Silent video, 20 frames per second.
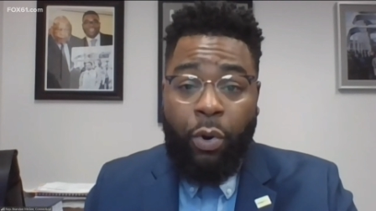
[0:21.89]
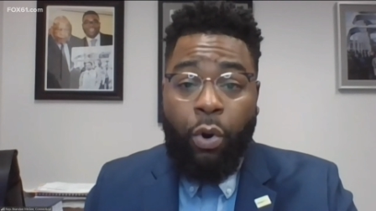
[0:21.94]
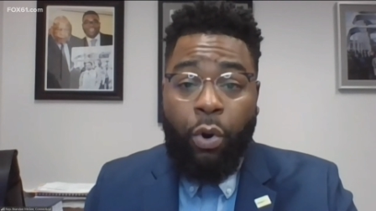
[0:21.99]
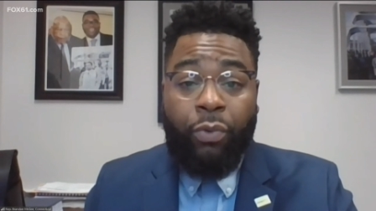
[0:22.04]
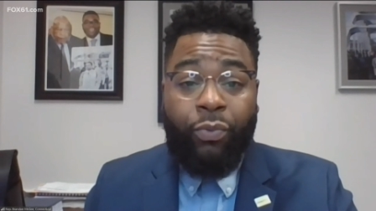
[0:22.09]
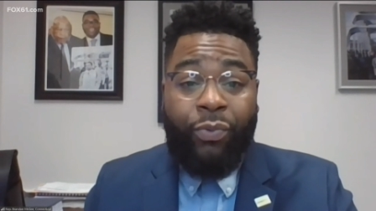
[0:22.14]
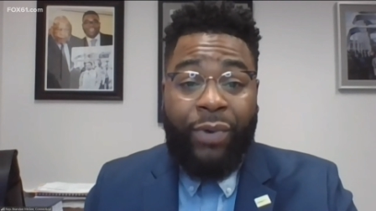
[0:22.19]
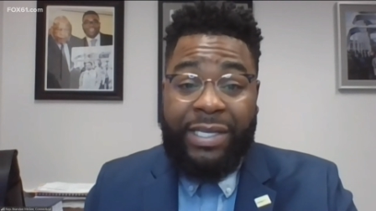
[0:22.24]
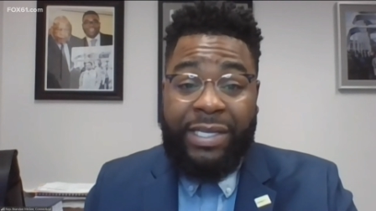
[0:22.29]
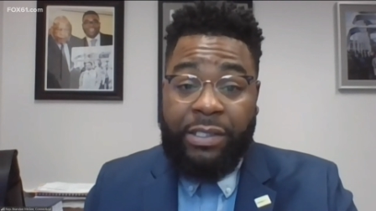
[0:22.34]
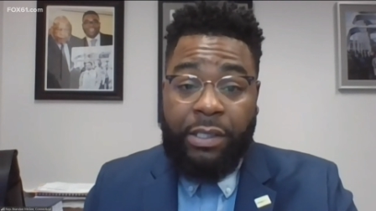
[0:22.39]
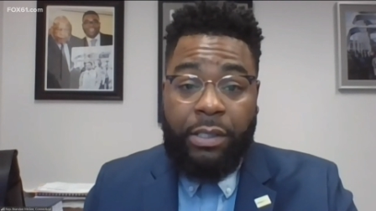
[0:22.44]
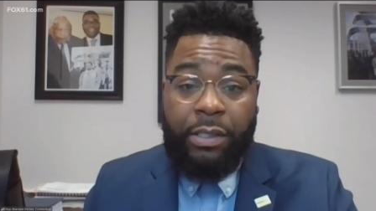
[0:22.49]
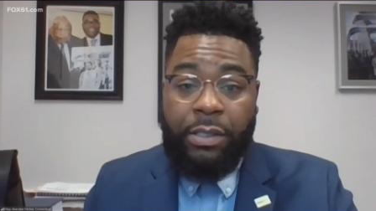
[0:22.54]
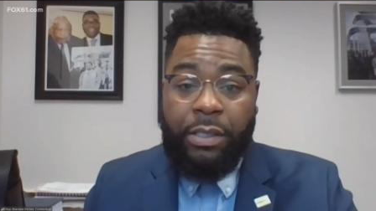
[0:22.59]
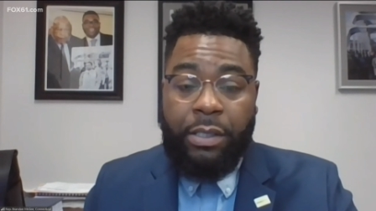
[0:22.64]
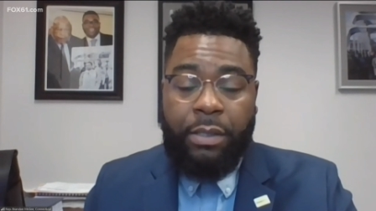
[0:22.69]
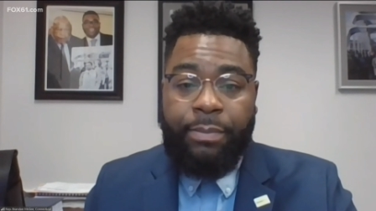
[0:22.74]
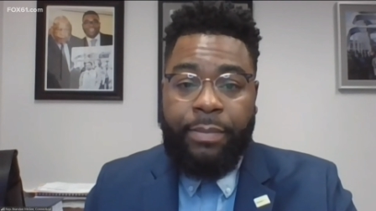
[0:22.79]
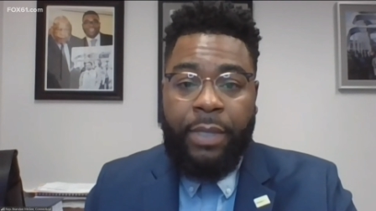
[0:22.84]
or
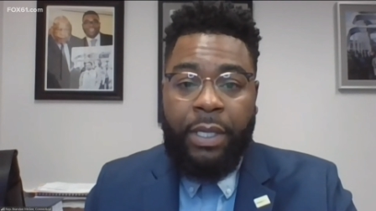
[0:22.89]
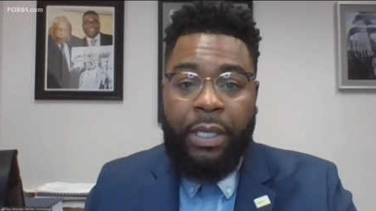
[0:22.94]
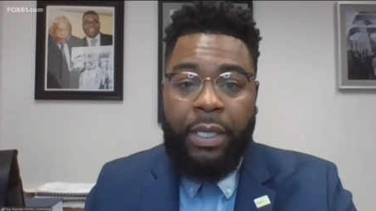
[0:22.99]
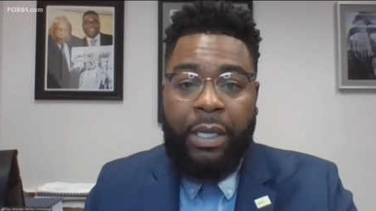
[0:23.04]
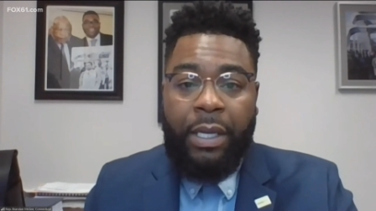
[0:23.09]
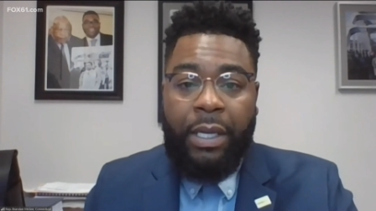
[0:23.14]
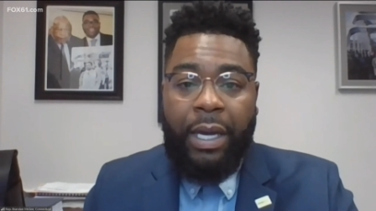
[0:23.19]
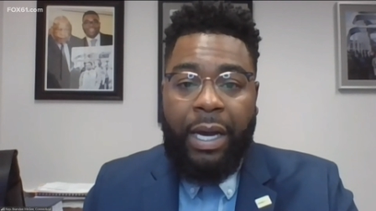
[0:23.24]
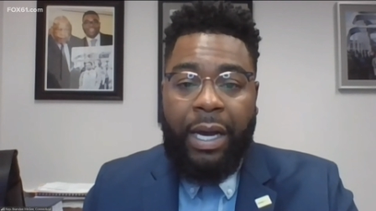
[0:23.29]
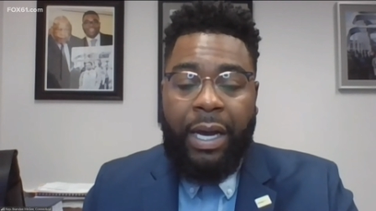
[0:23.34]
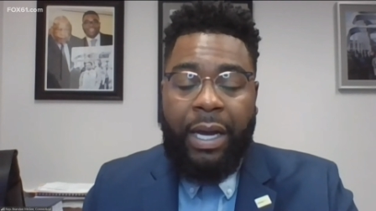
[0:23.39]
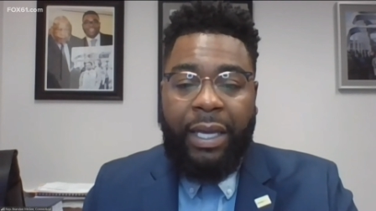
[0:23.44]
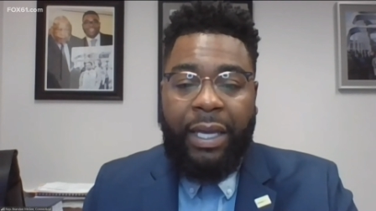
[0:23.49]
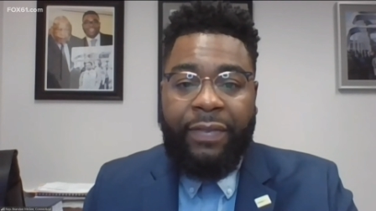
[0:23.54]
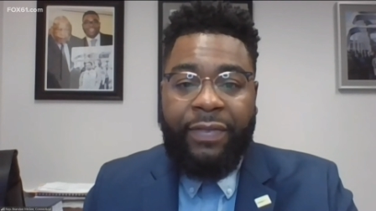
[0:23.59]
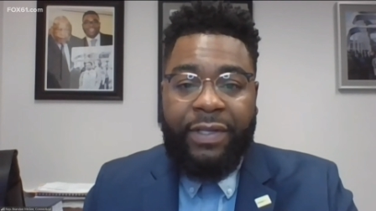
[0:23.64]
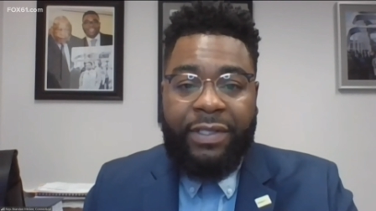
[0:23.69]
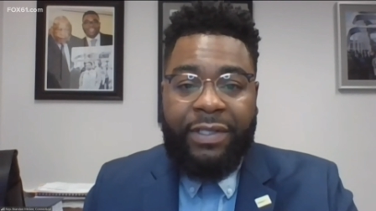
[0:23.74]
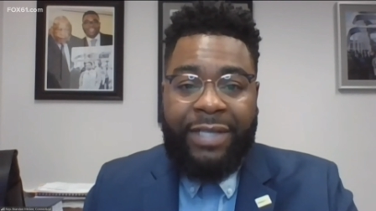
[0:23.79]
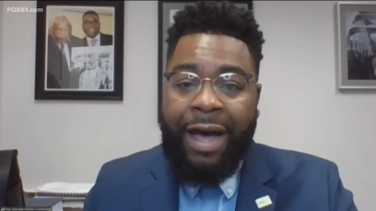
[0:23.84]
racism uh,
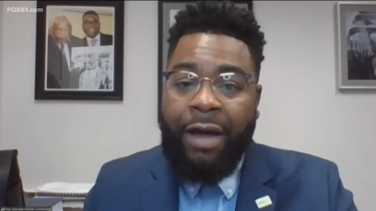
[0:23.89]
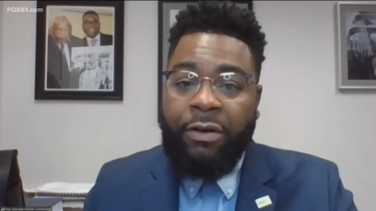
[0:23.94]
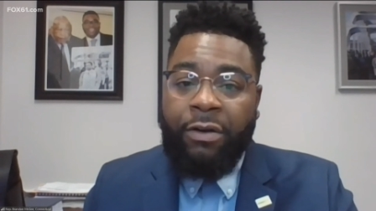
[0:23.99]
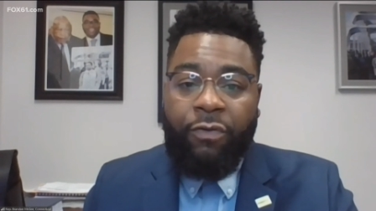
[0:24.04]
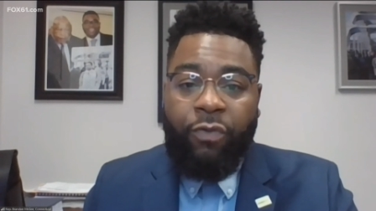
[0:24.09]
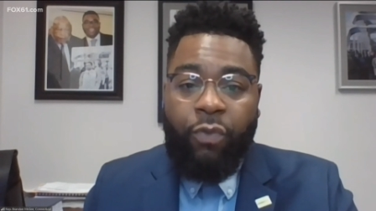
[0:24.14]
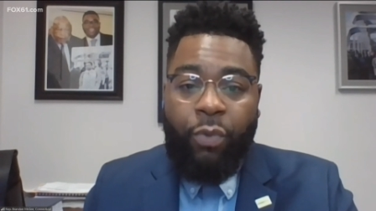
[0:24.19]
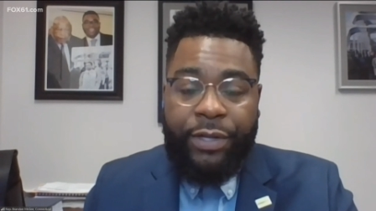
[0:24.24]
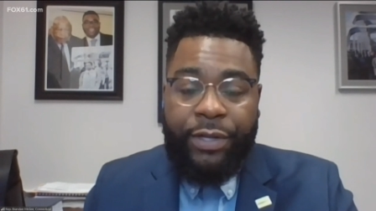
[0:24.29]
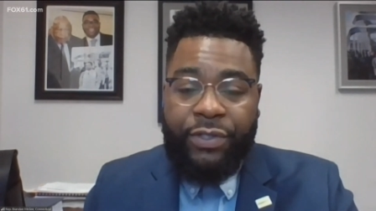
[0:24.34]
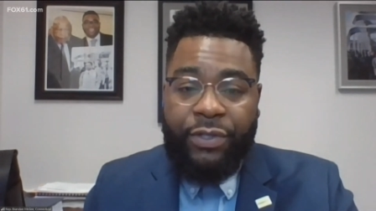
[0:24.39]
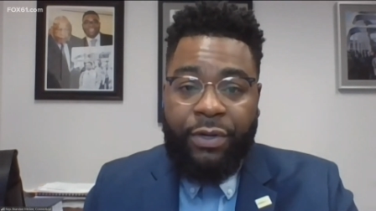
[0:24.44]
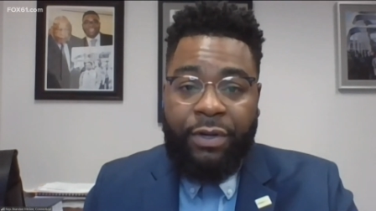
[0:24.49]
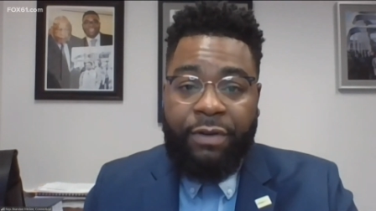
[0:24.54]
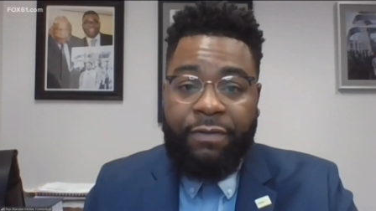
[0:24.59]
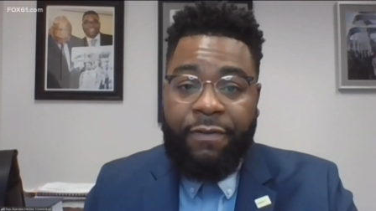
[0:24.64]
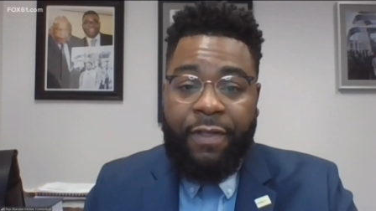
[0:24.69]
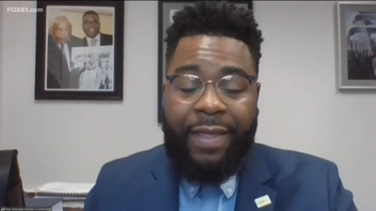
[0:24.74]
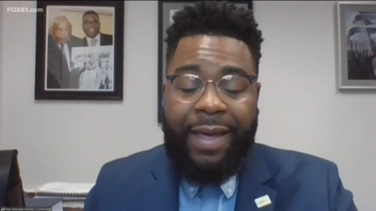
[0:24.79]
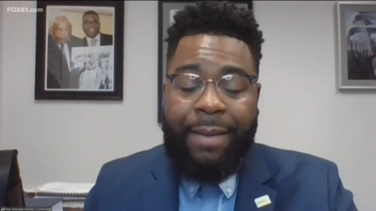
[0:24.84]
in the town of Windsor,
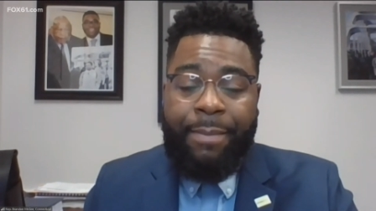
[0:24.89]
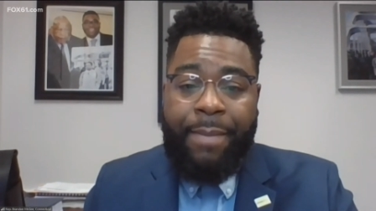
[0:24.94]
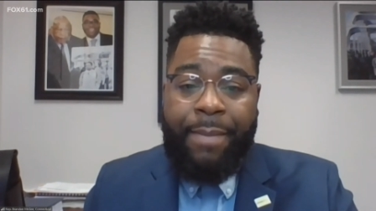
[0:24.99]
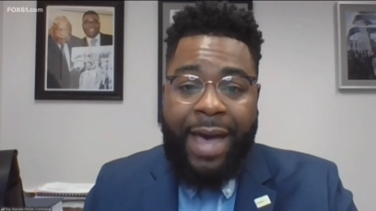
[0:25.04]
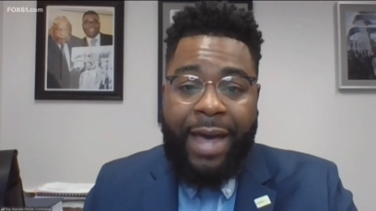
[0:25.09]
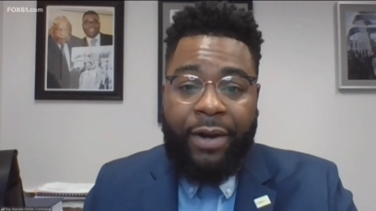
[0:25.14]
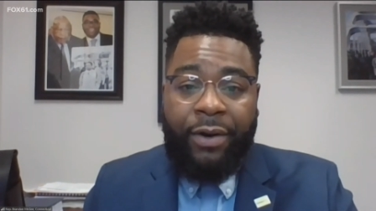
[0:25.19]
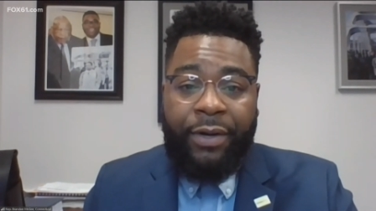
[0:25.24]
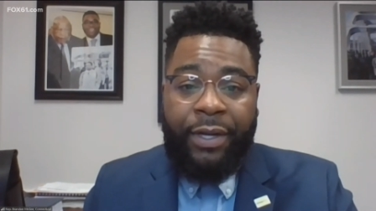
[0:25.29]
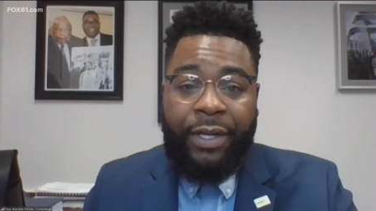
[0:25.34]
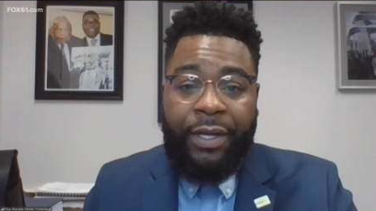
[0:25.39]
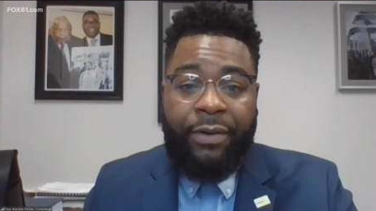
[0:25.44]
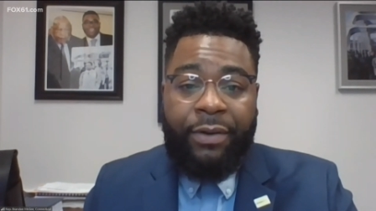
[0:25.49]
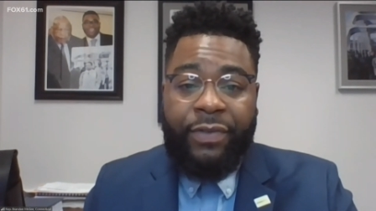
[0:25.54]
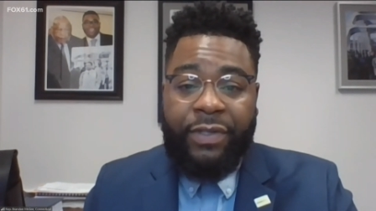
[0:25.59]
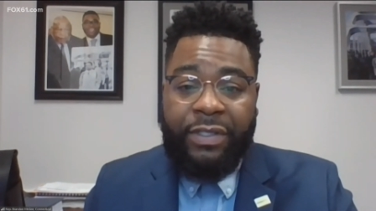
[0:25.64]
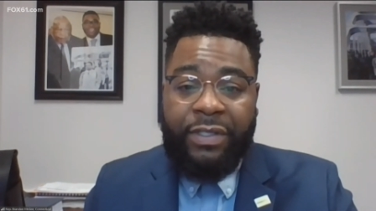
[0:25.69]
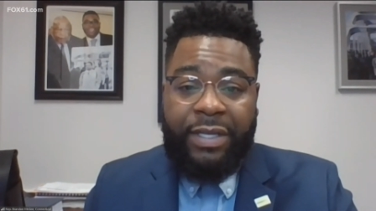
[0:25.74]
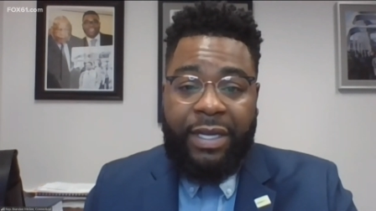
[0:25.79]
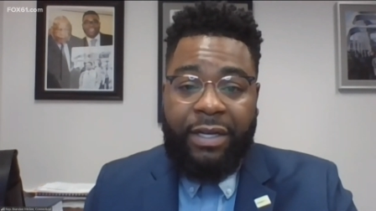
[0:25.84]
and for that matter, here in
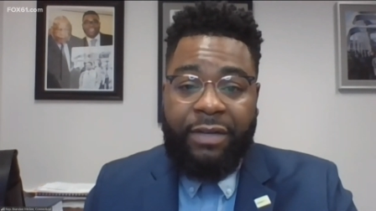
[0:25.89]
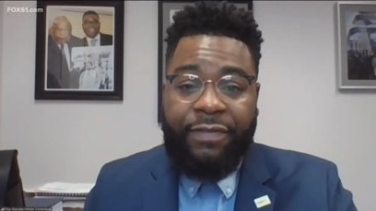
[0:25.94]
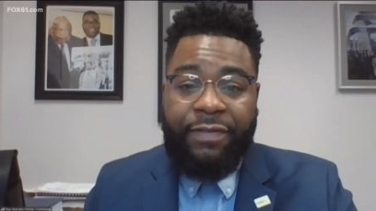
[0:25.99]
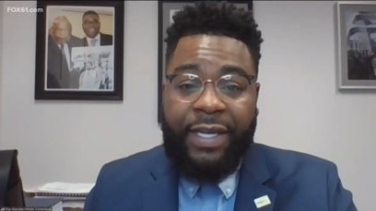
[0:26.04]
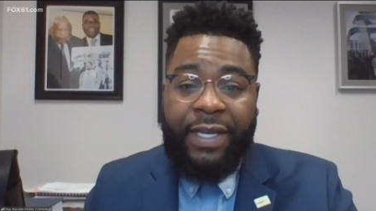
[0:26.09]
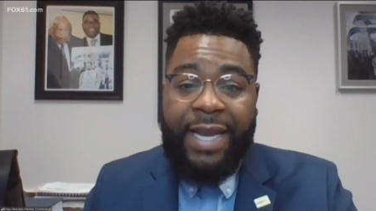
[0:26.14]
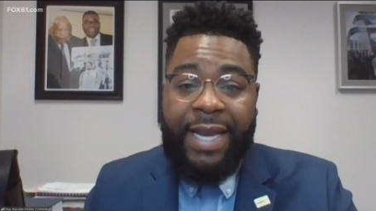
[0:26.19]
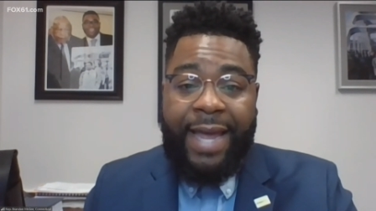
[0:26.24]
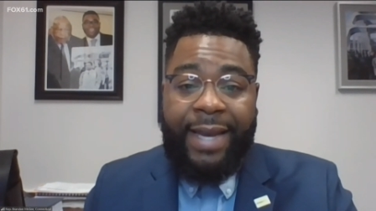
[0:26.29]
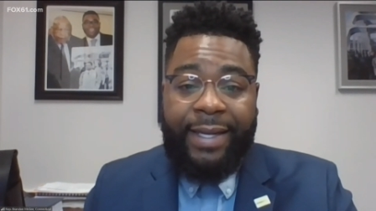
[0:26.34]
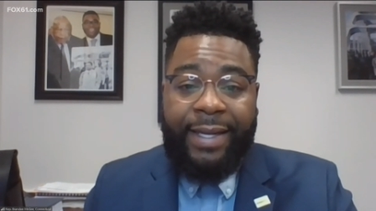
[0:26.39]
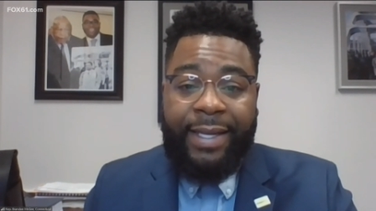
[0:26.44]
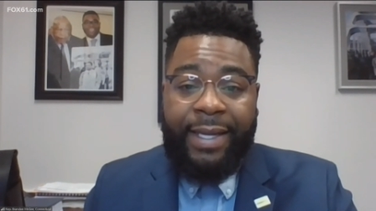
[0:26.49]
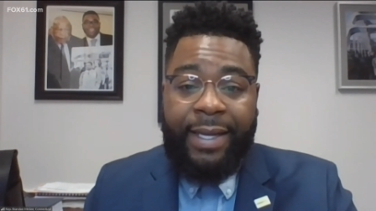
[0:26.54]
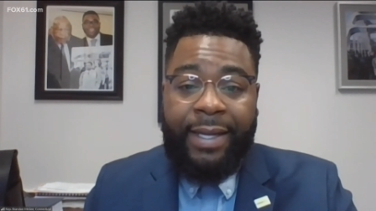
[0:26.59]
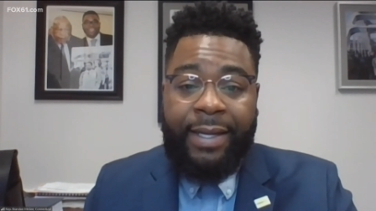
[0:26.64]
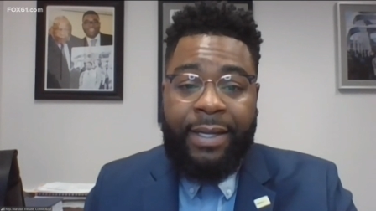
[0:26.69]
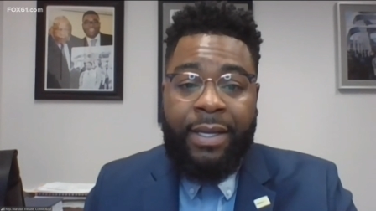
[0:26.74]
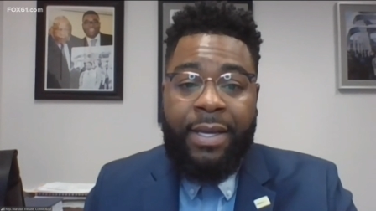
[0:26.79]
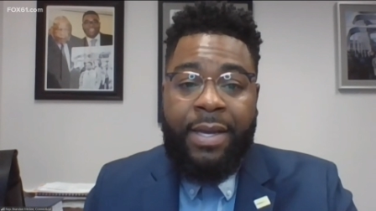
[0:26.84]
the state of
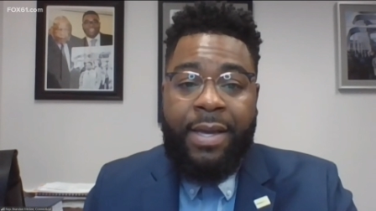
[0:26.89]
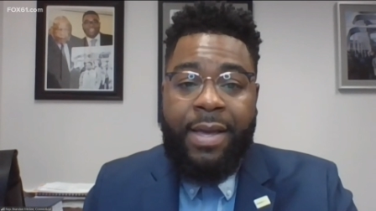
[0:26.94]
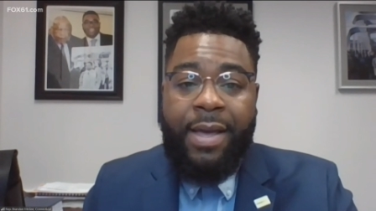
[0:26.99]
Connecticut.